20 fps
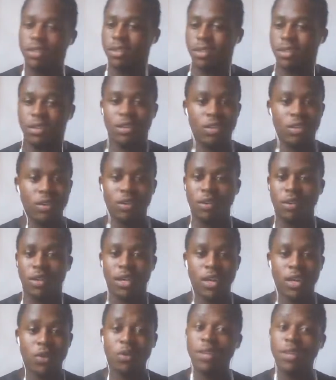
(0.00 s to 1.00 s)
you know I
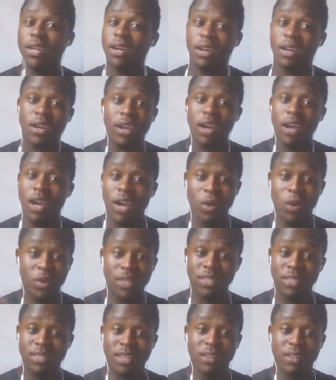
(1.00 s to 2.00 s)
don't wanna
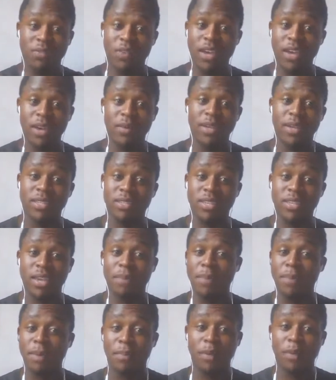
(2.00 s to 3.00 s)
start fireworks here,
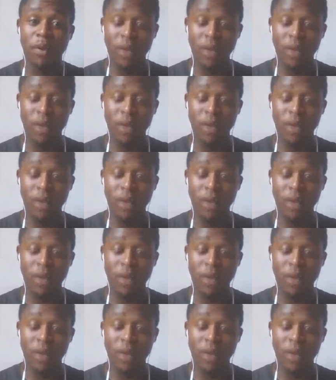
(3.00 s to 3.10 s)
people.